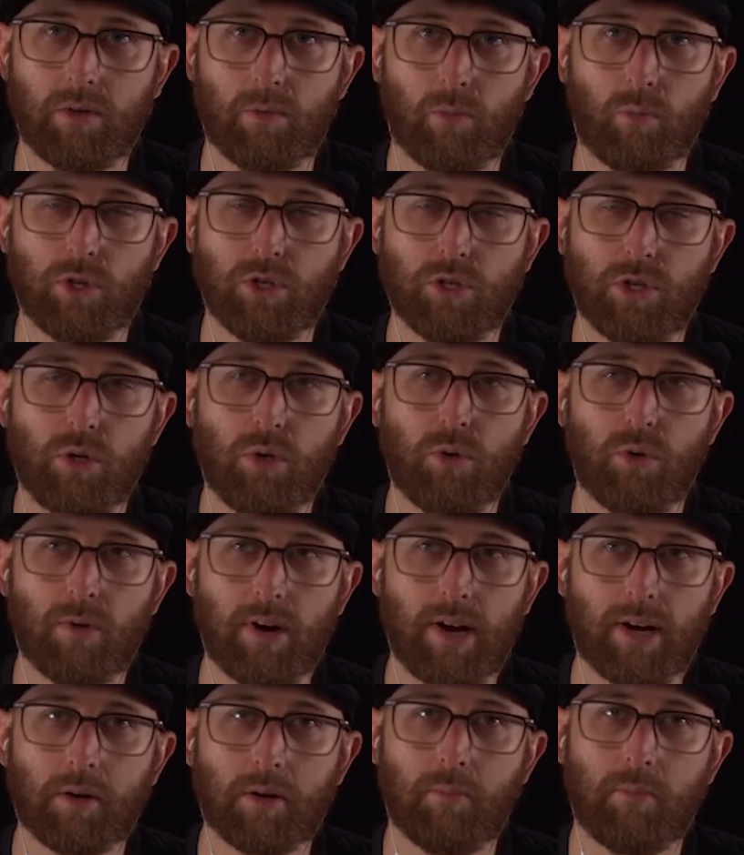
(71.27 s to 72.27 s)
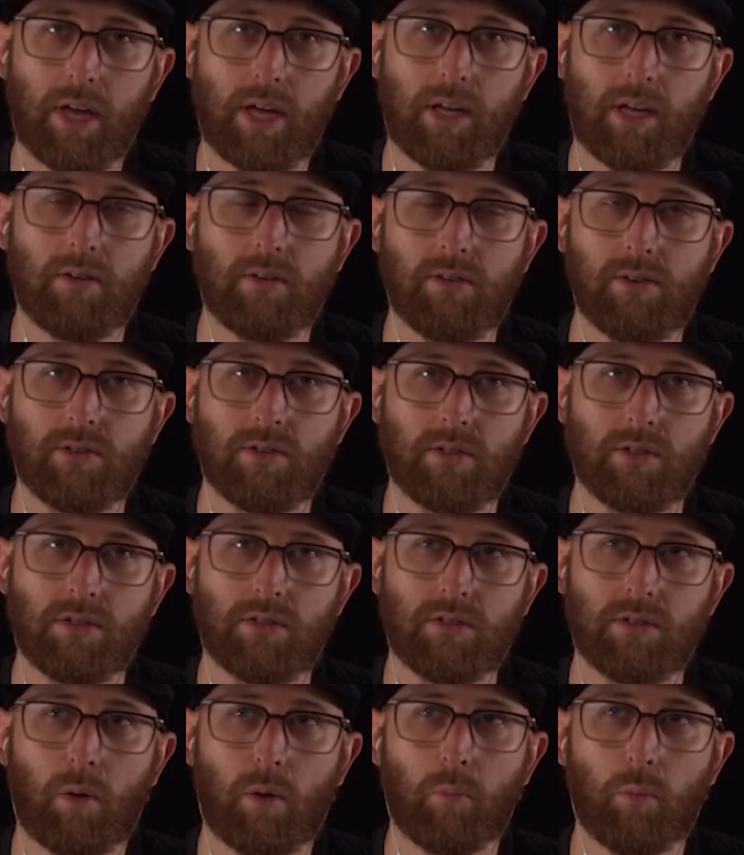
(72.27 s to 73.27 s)
Would you recommend to
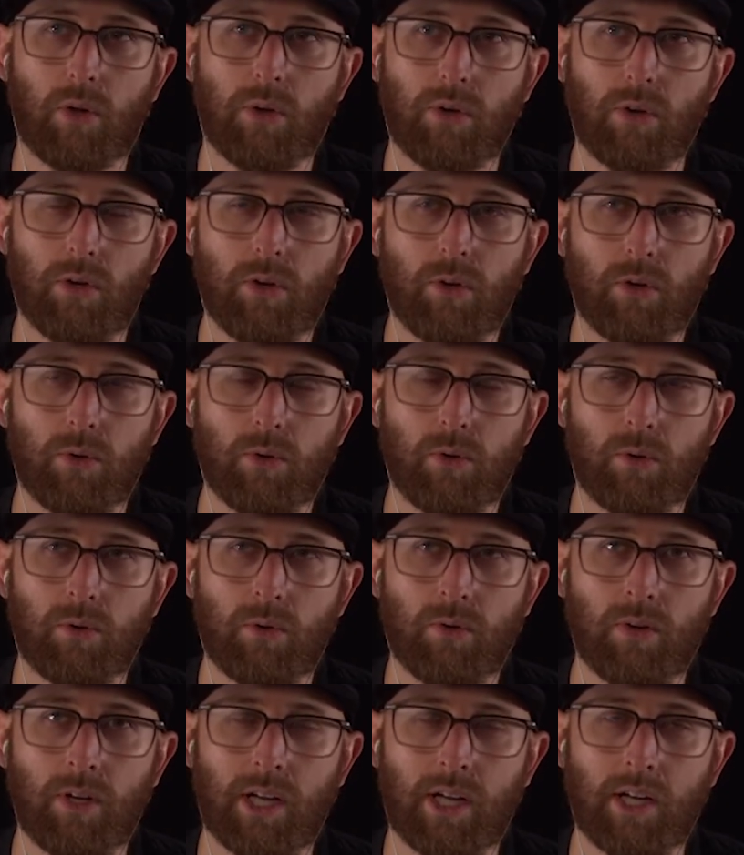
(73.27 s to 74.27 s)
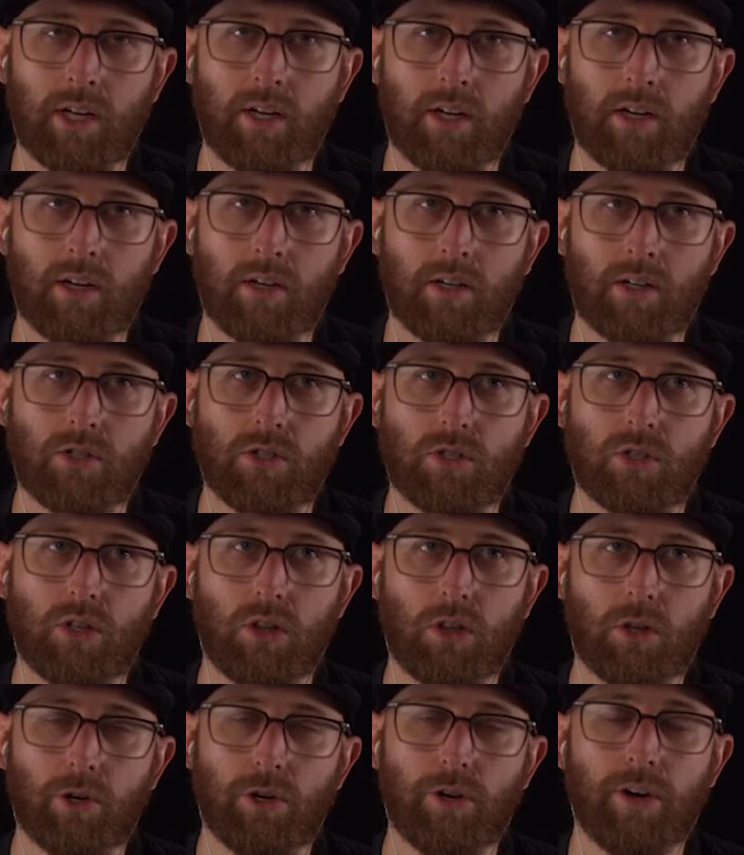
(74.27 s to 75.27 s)
someone new to
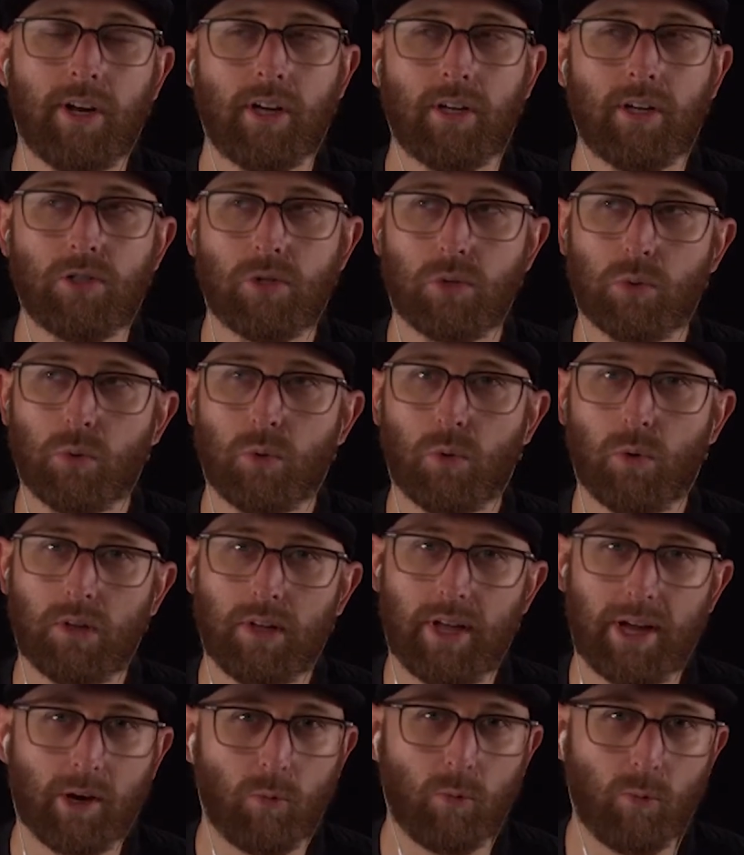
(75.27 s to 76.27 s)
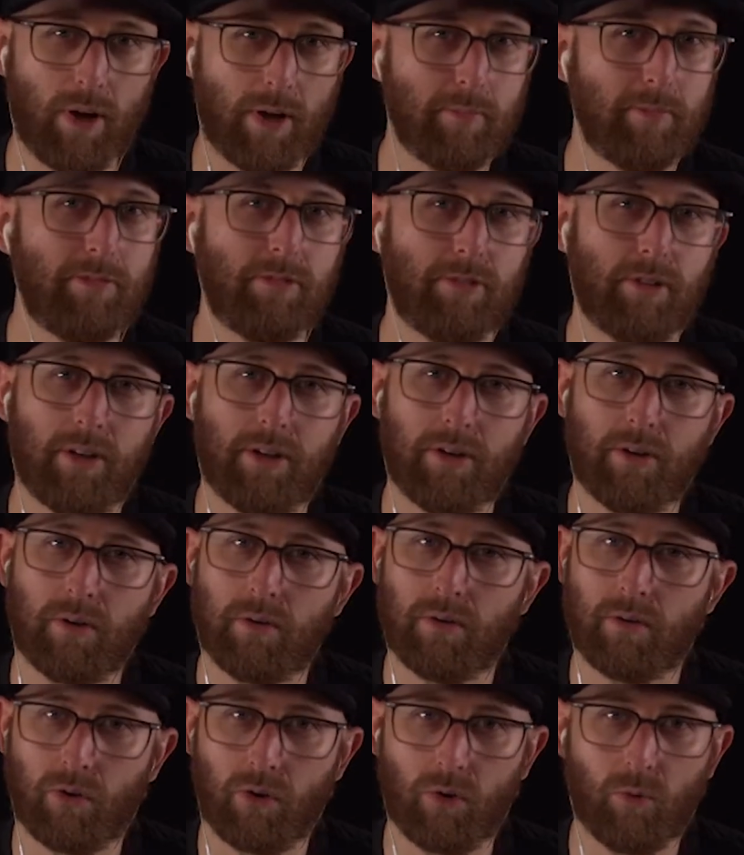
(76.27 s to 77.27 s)
learning a tool like
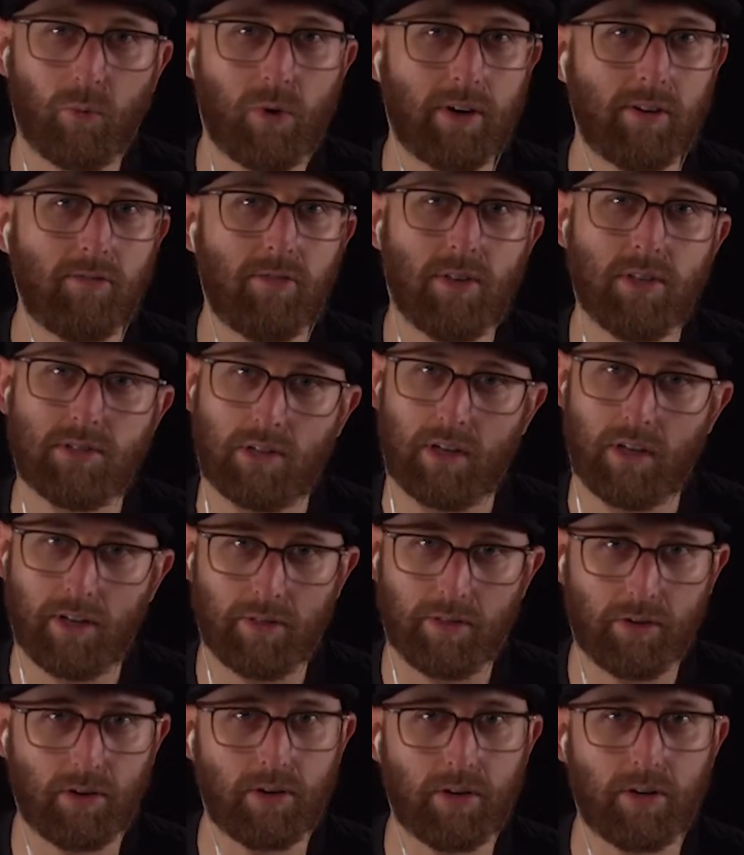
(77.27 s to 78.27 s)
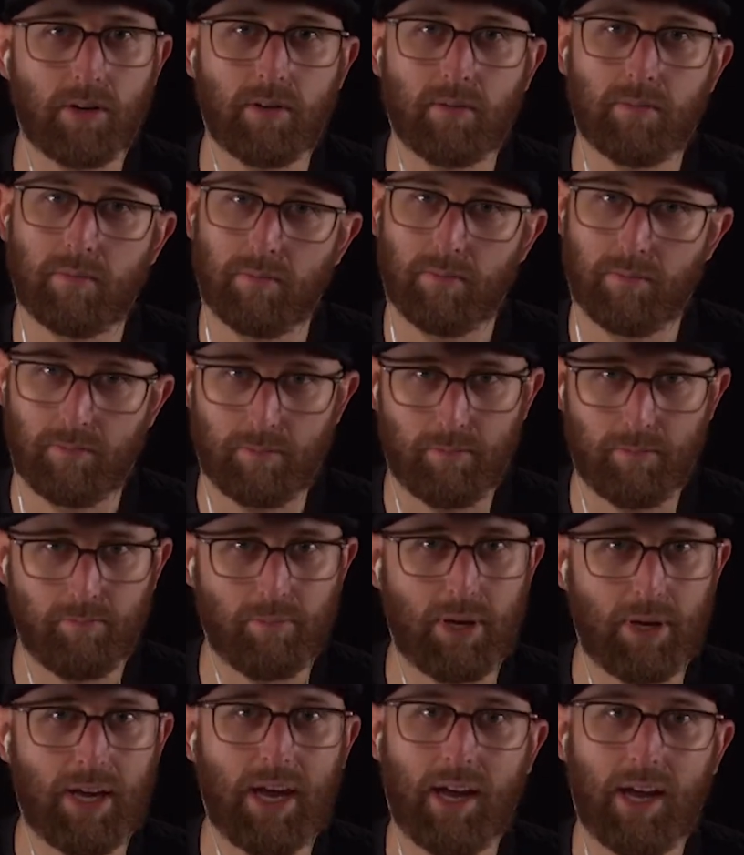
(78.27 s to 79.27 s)
Webflow or one of these other
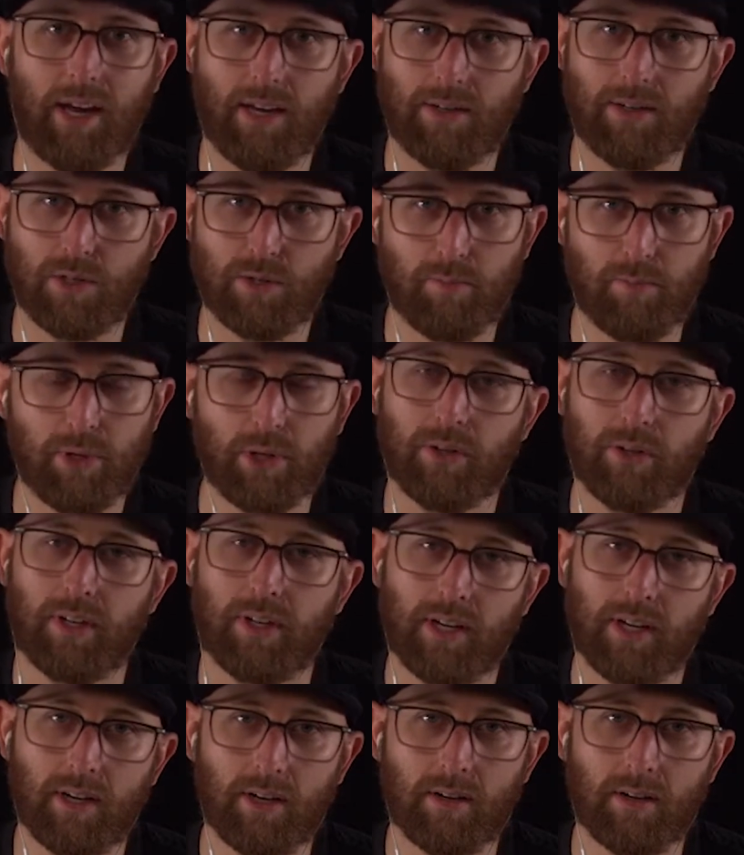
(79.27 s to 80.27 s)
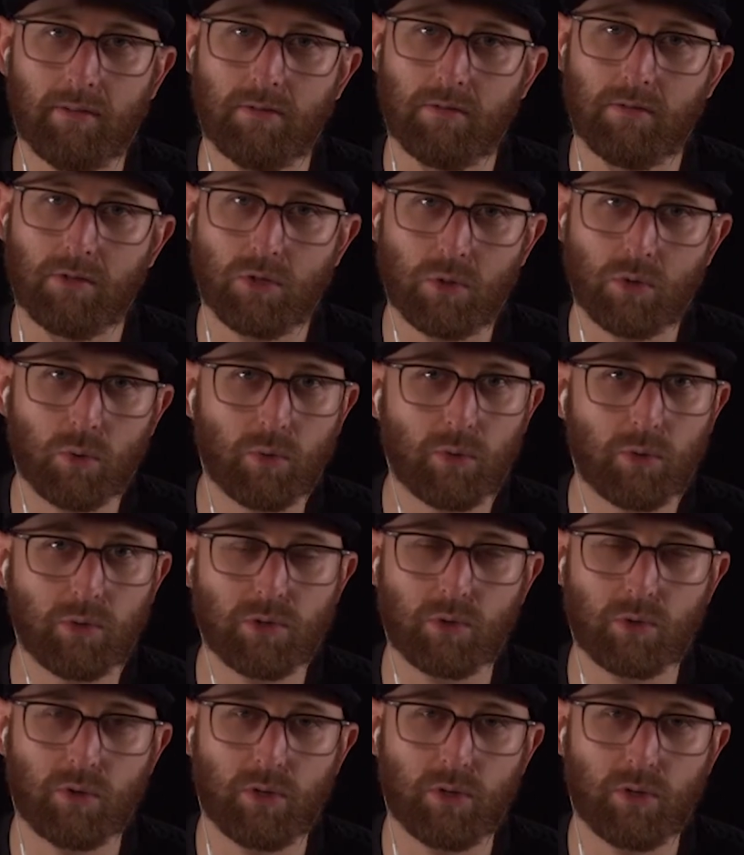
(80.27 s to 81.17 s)
page building tools?